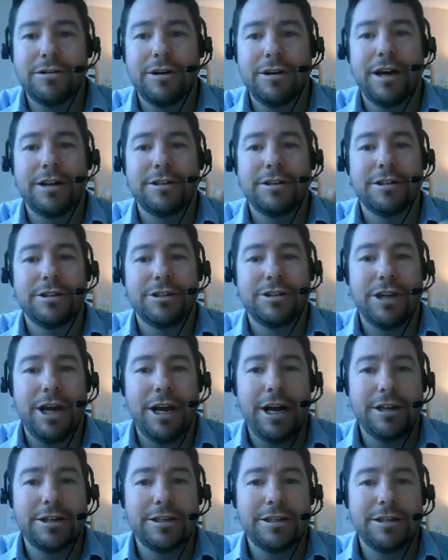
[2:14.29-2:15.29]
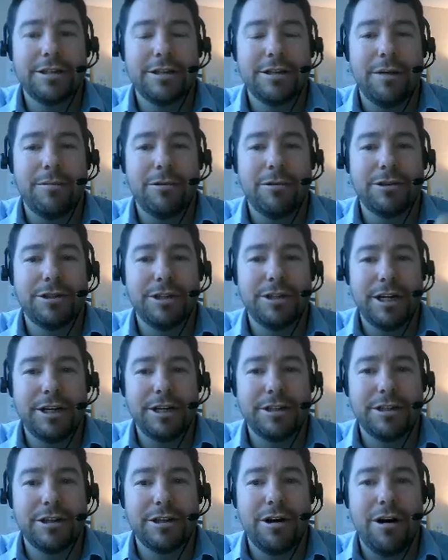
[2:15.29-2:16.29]
You guys can change these numbers,
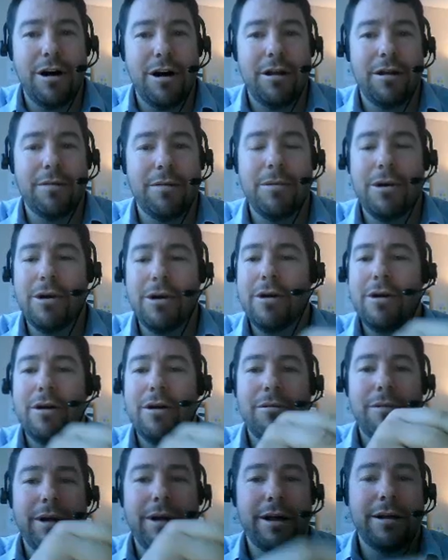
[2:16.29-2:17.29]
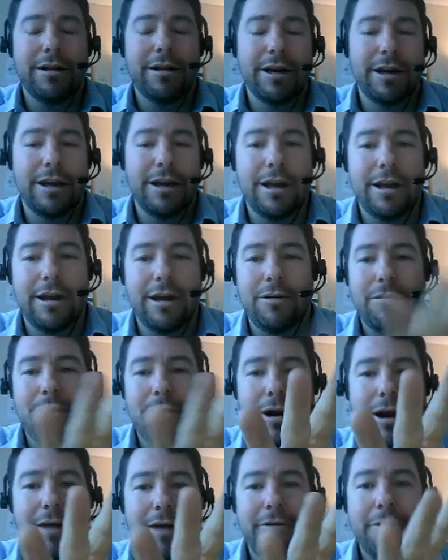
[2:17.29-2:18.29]
change the column, right click in it,
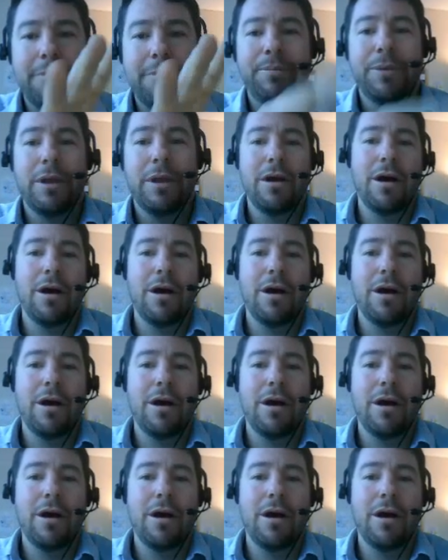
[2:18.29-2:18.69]
whatever.